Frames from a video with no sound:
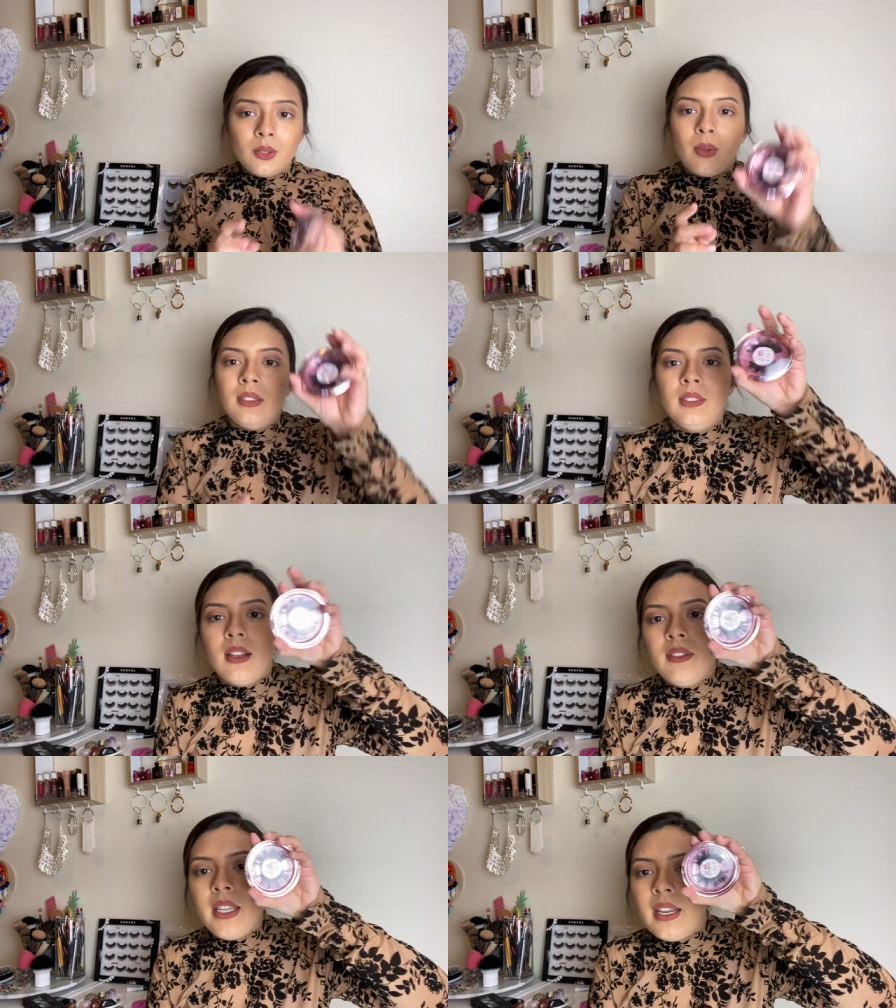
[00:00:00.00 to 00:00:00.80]
so I
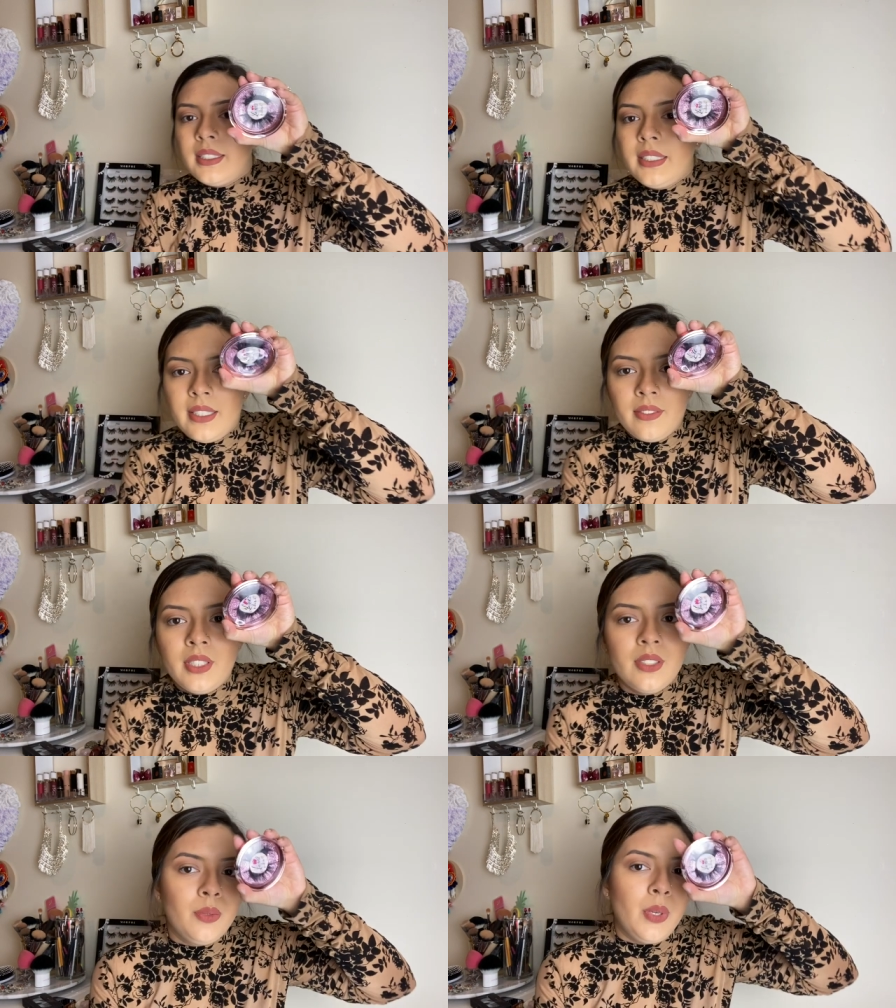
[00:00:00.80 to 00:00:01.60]
love the idea of
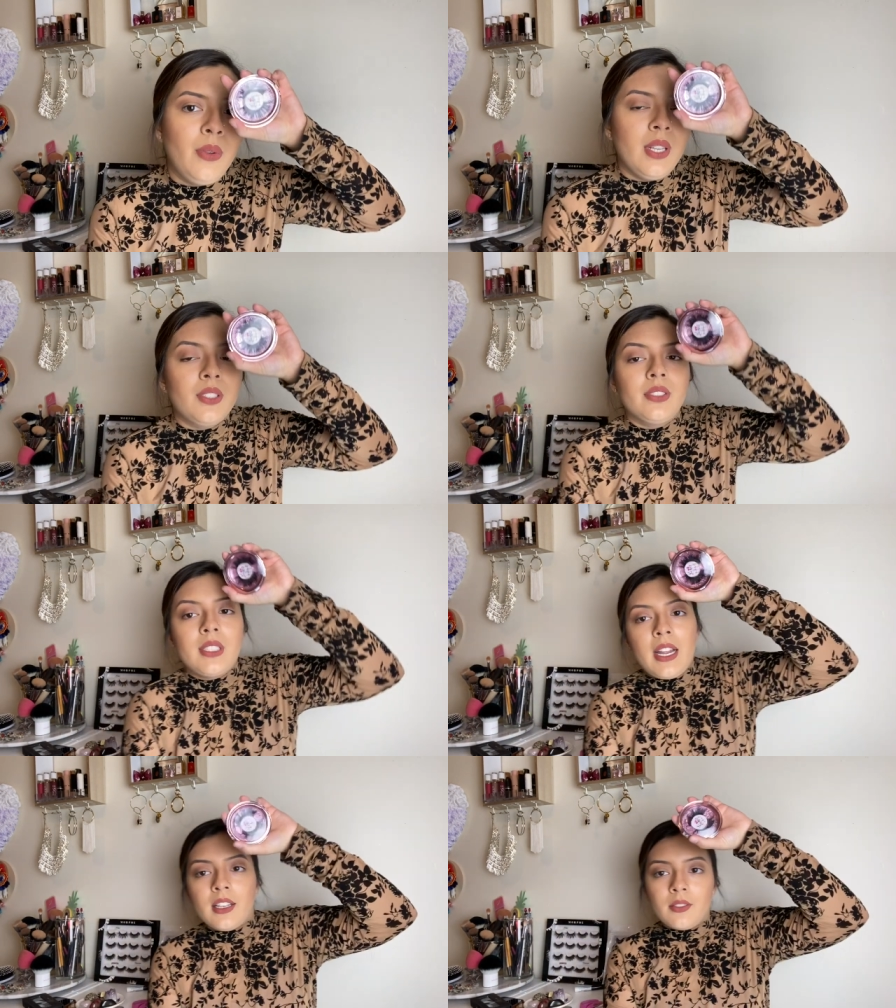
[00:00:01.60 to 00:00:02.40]
this where you can just
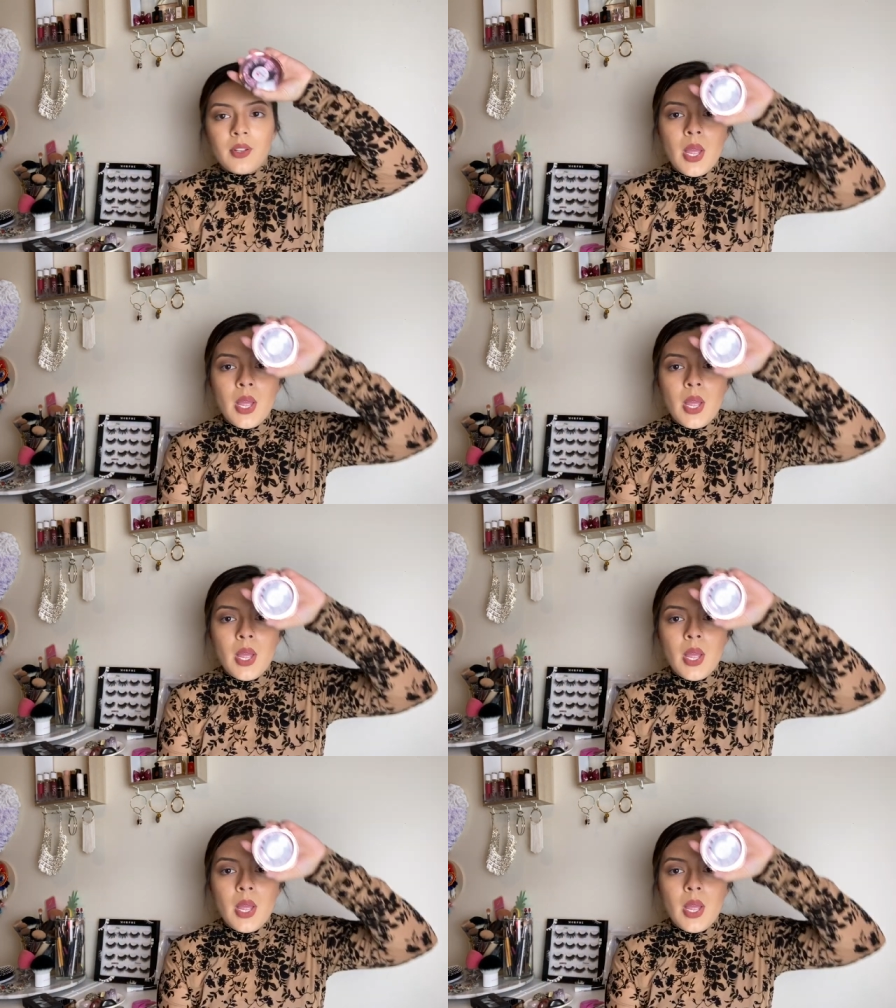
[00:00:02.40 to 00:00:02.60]
kind of